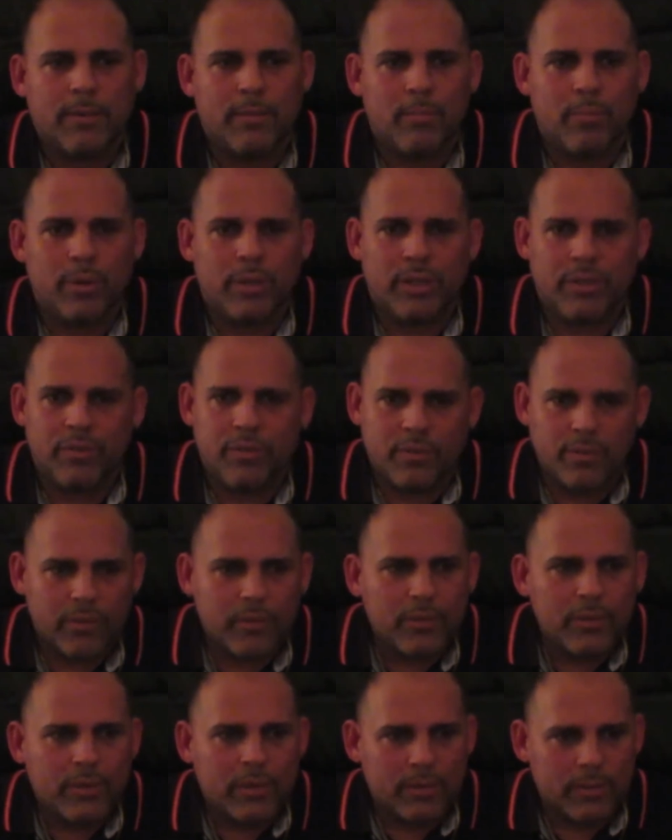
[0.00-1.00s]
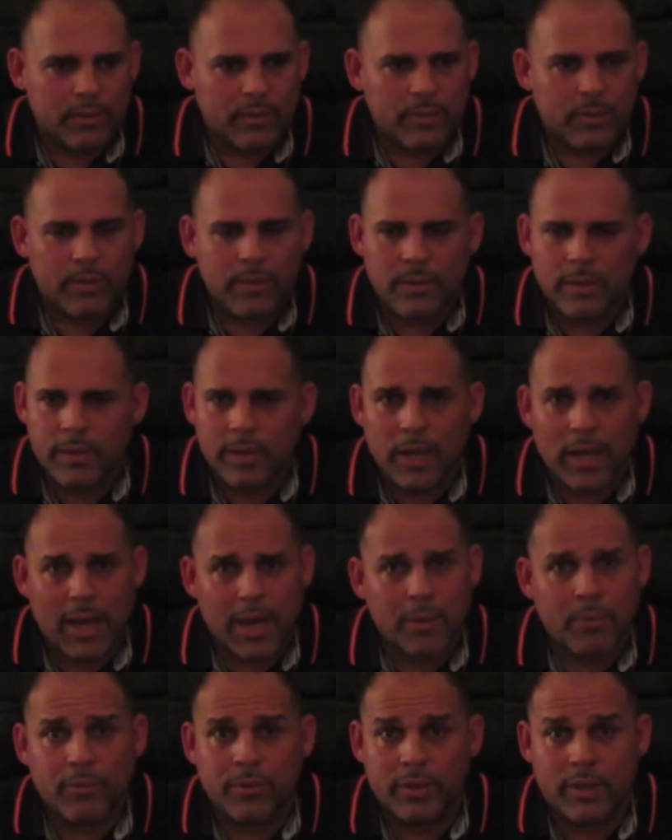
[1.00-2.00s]
But if I
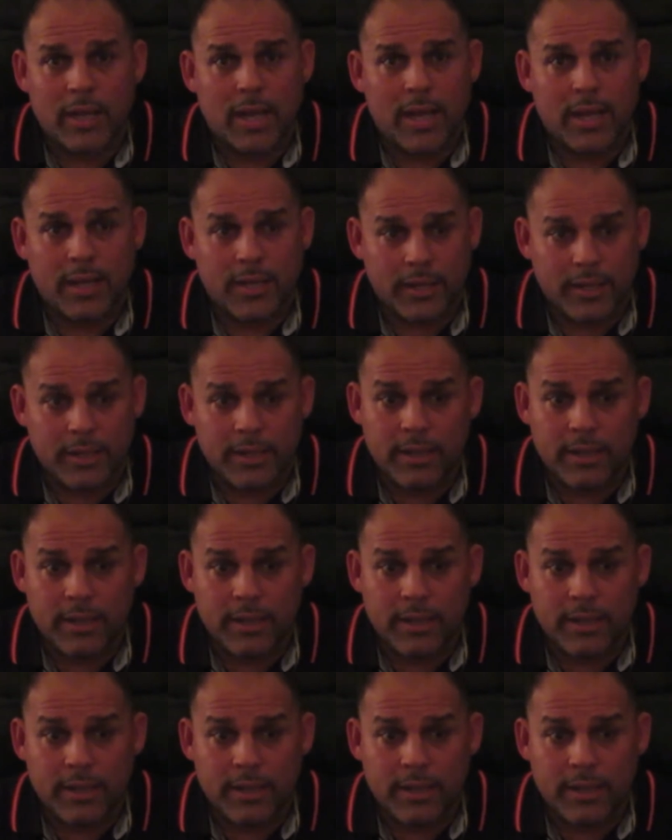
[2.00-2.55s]
don't deny it,